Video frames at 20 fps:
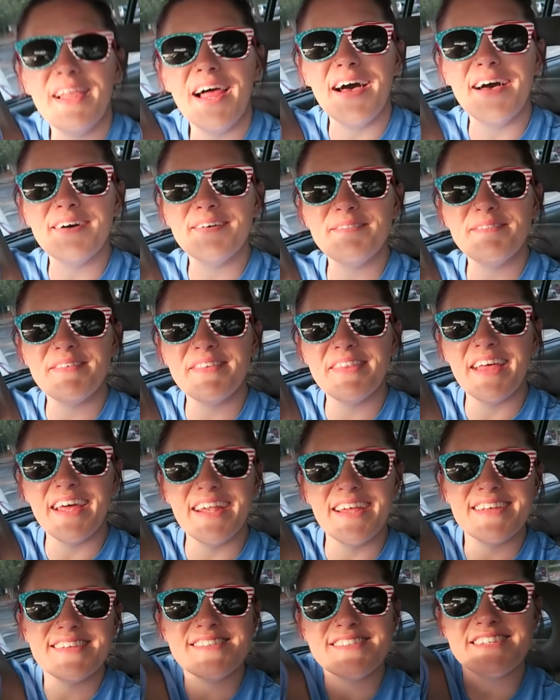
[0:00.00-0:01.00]
love
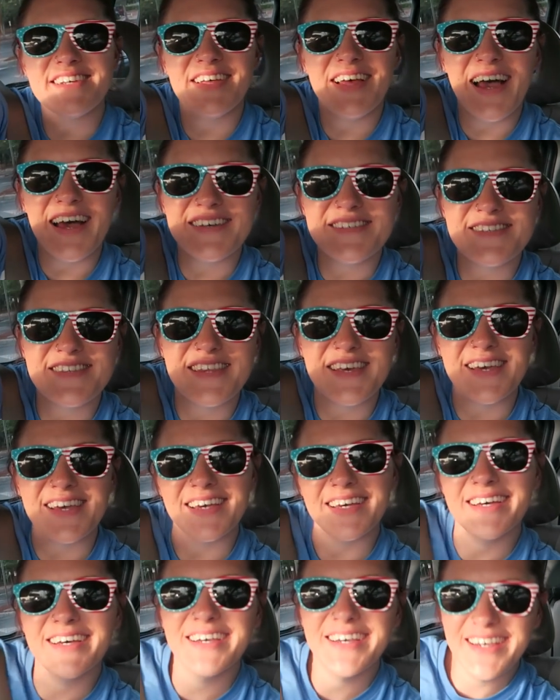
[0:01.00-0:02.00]
that it still has
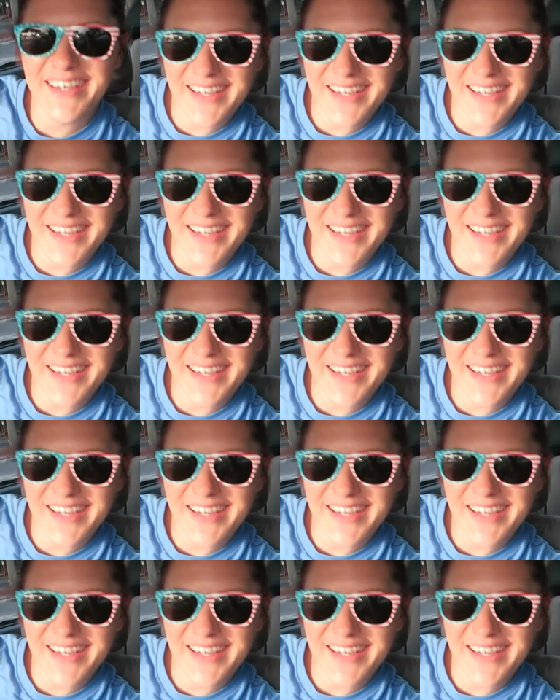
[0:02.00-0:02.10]
the...